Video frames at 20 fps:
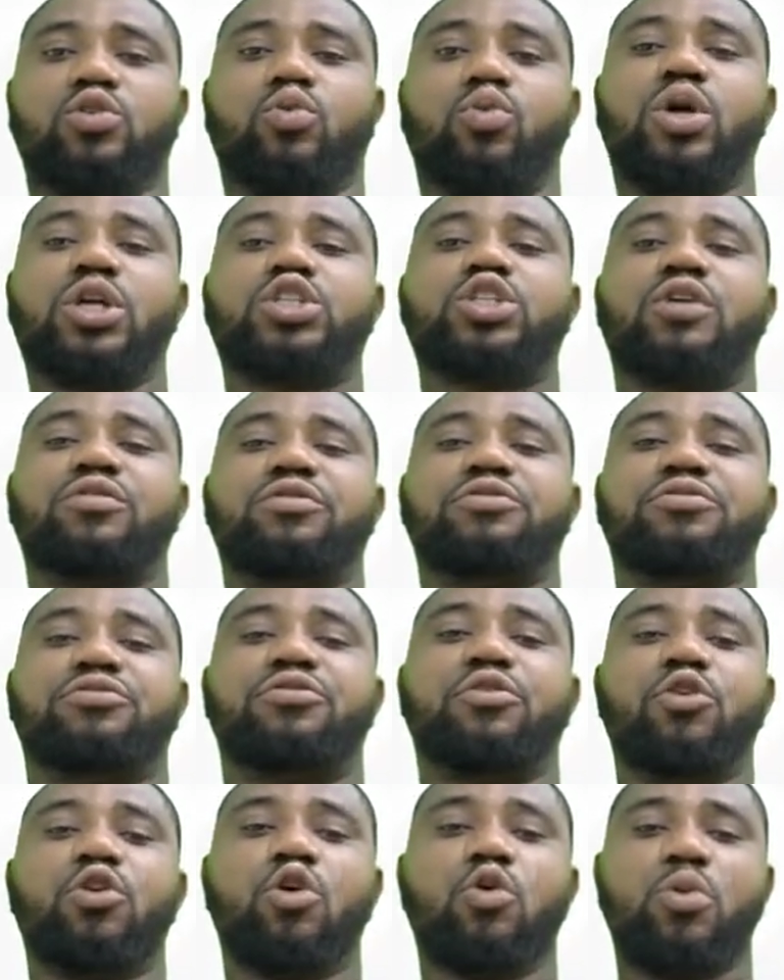Which of the
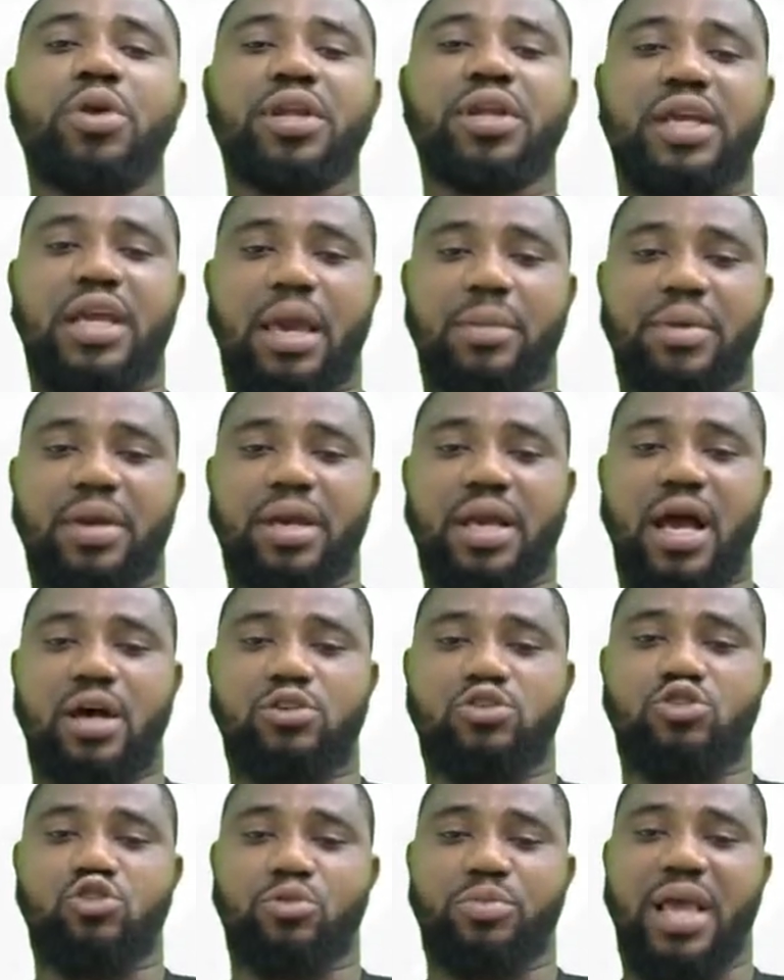following
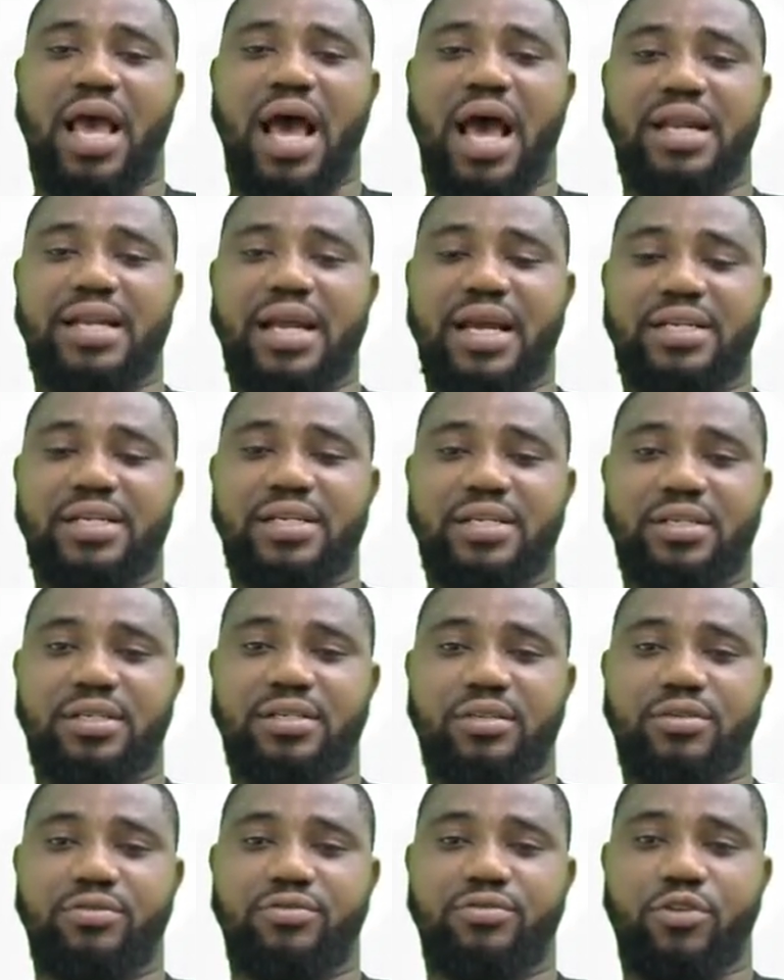chemicals should be added
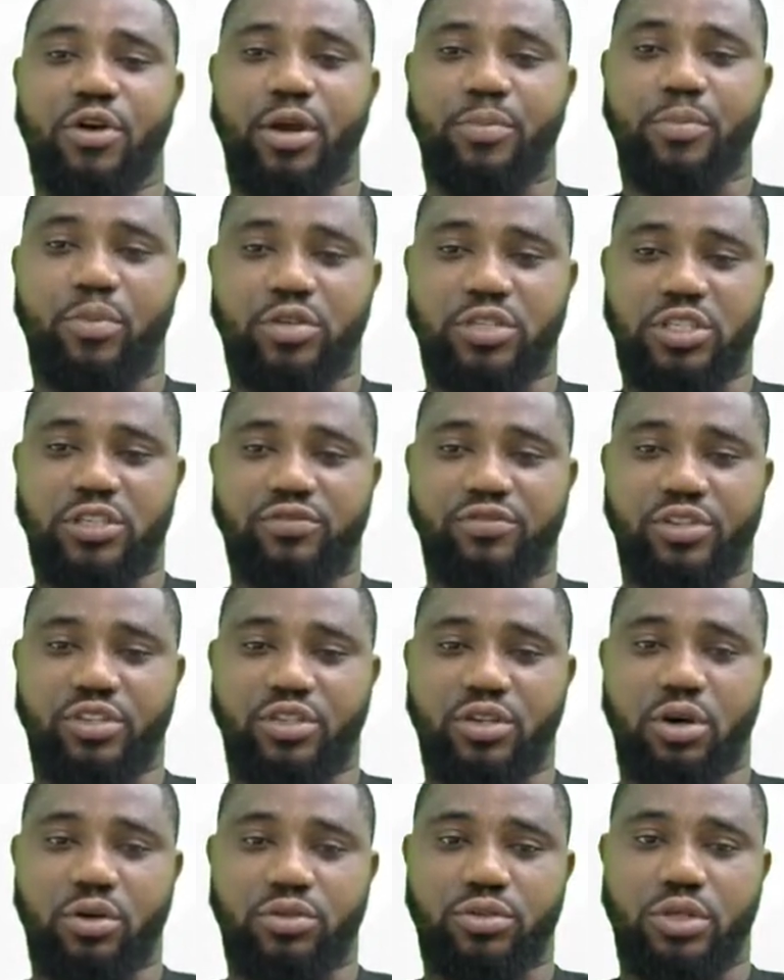for a positive
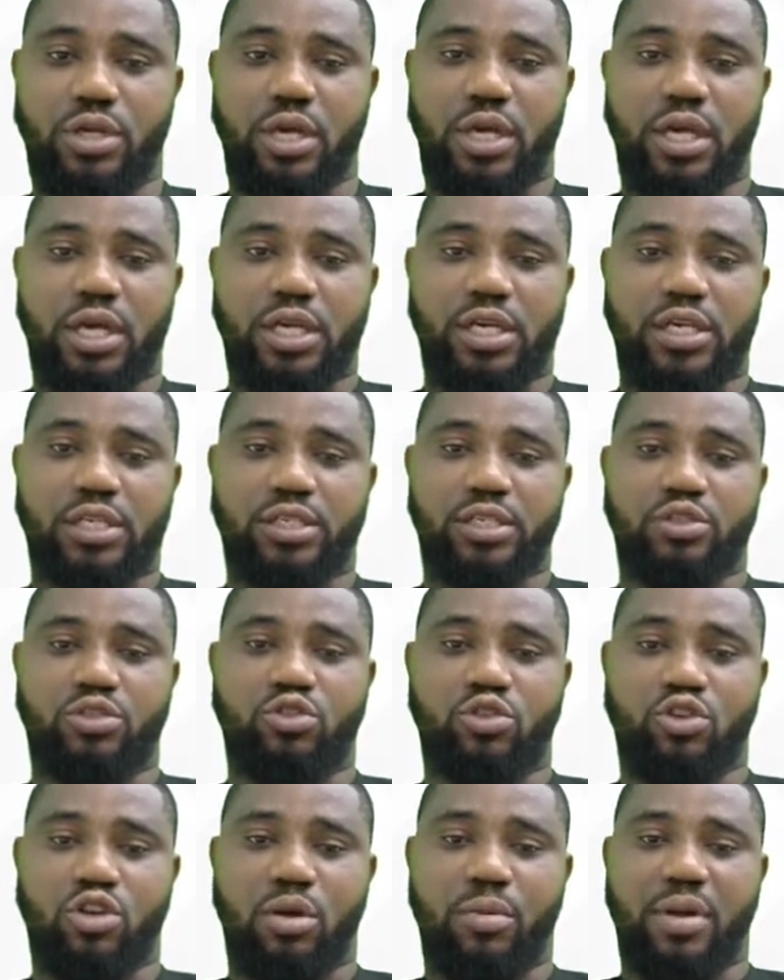result? Is it
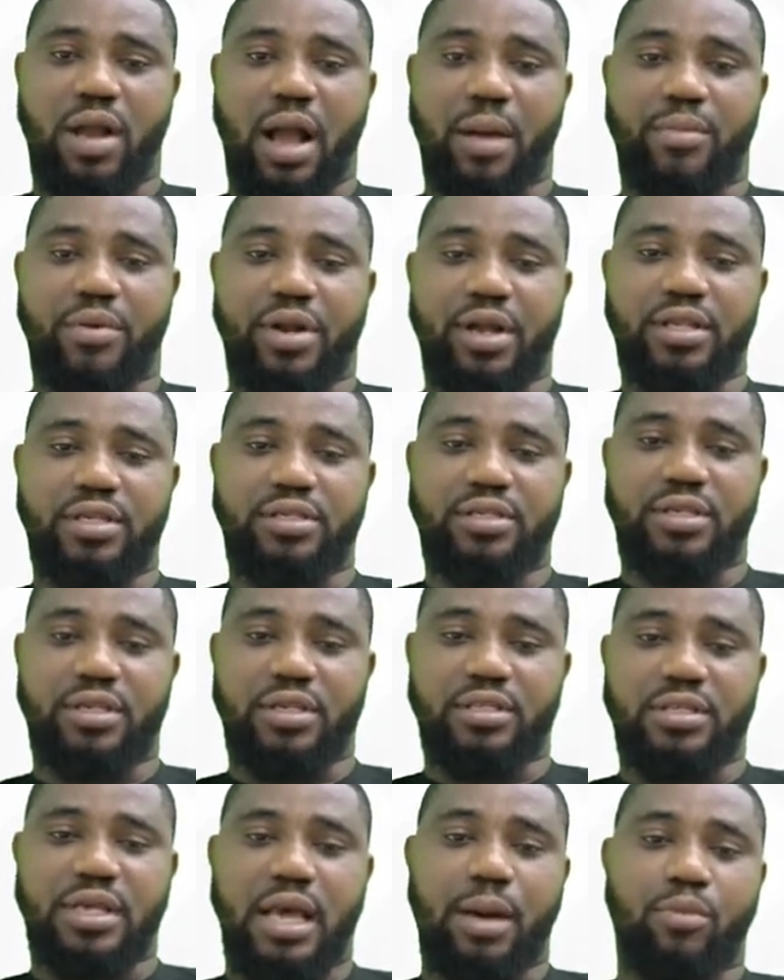sodium carbonate?
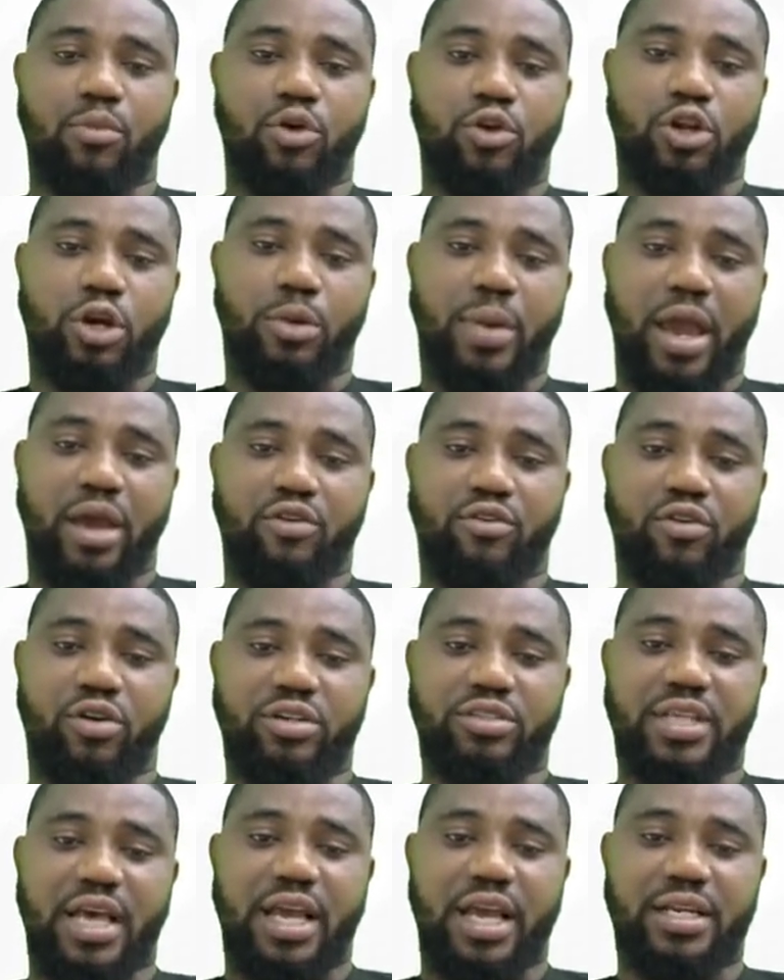Is it ammonium
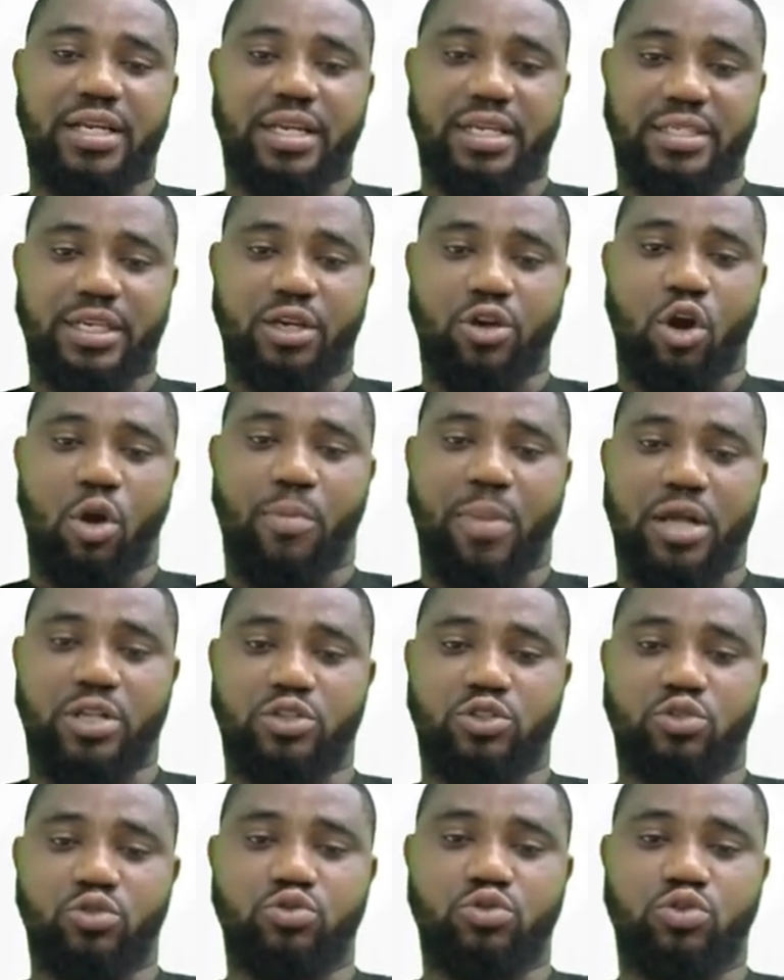hydroxide? Is it copper
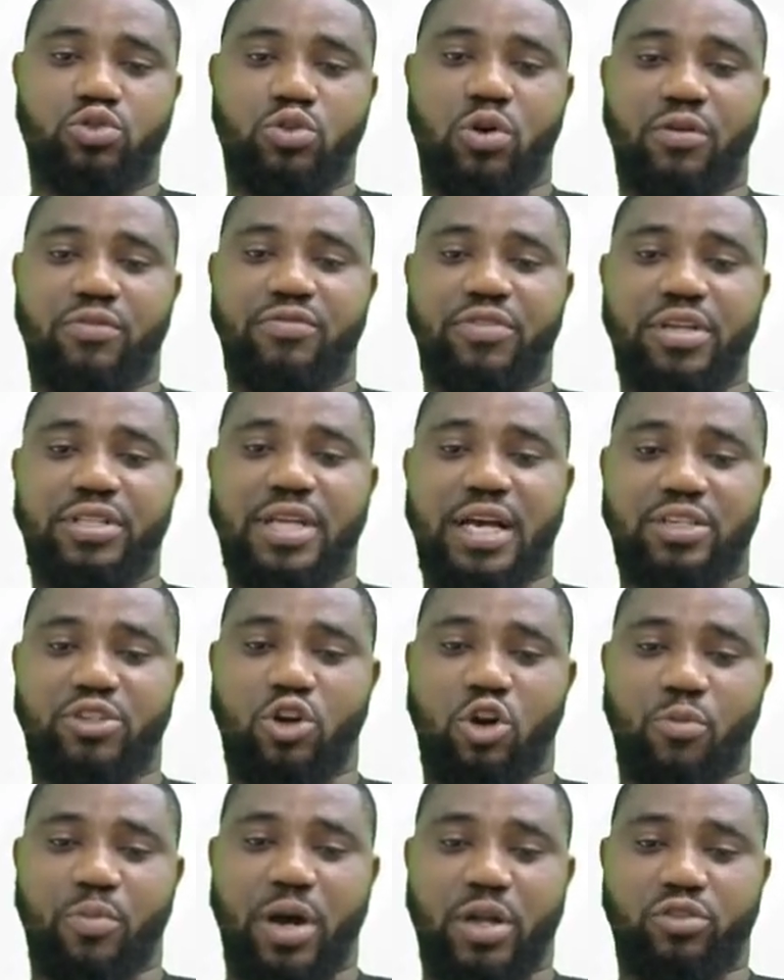2 sulfate? That's
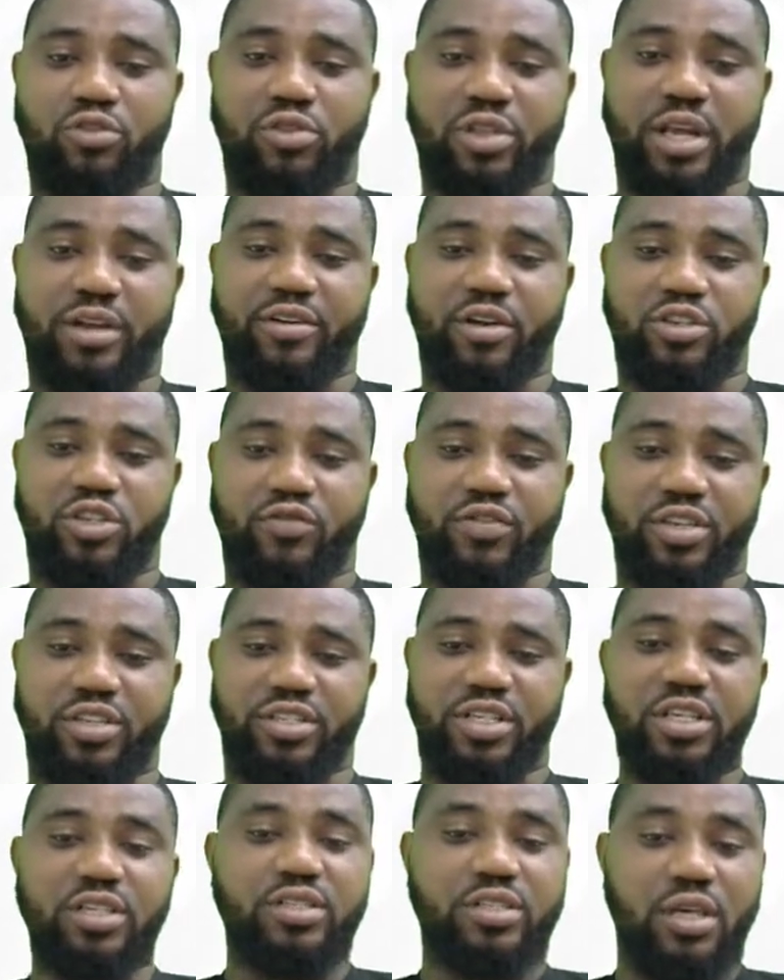copper 2 tetrazoate
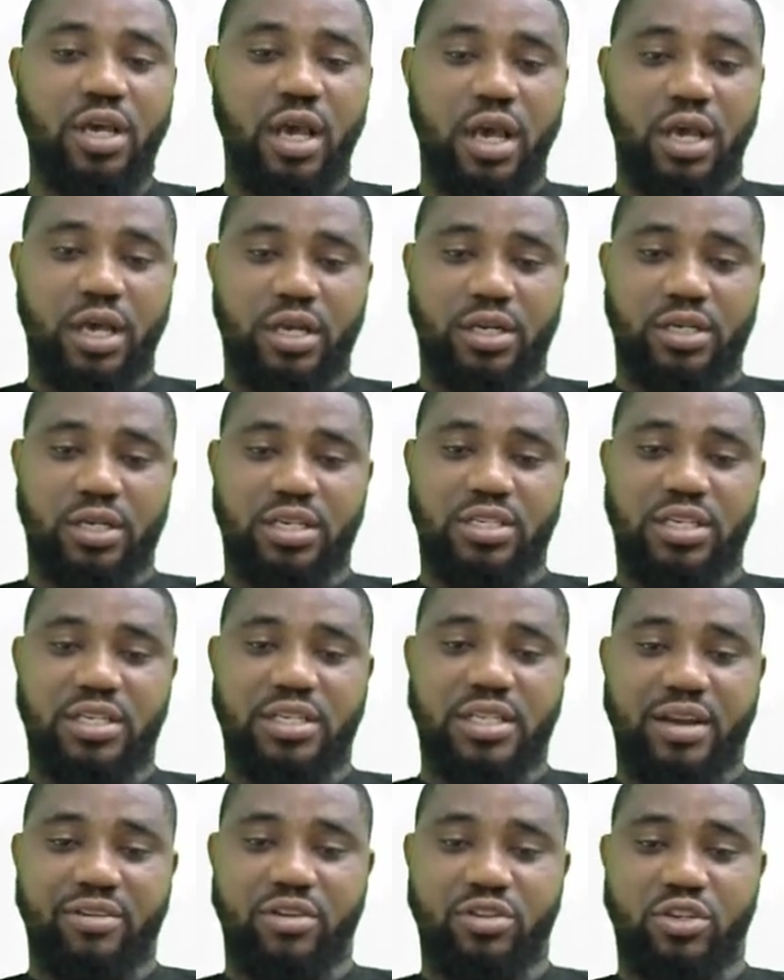6. Is
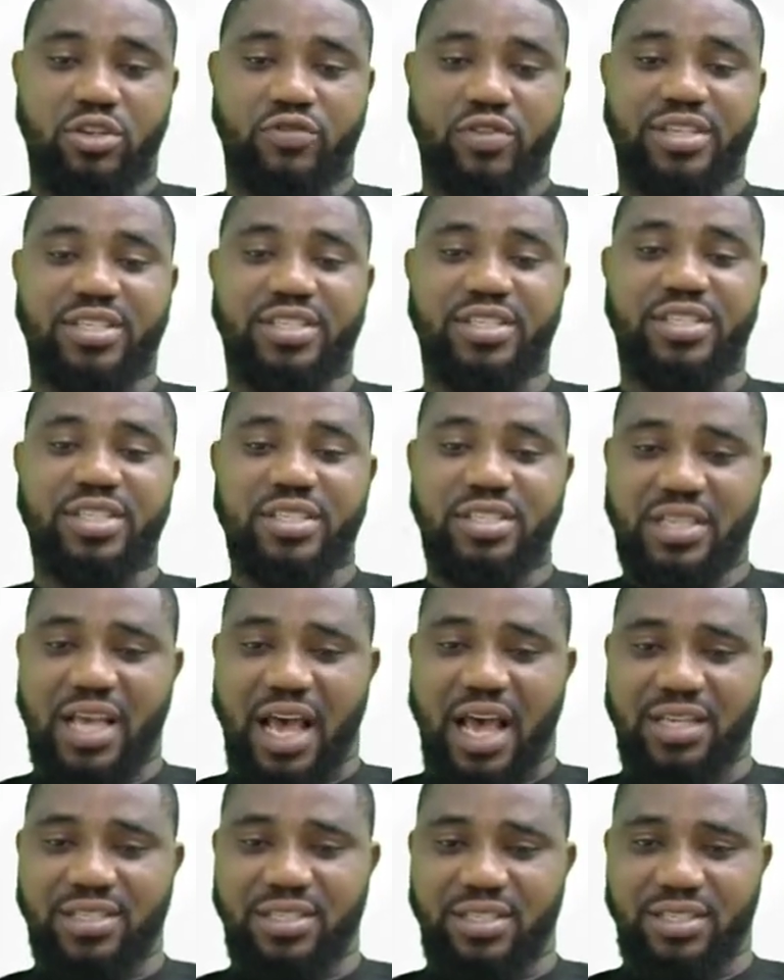it tetrazoate 6
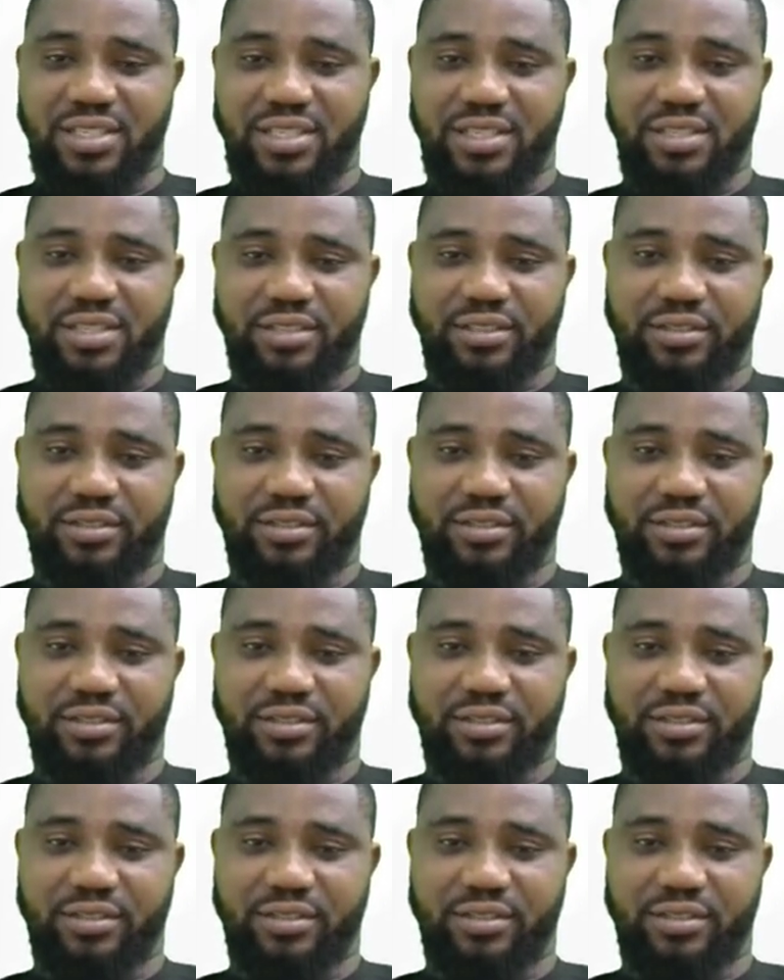acid?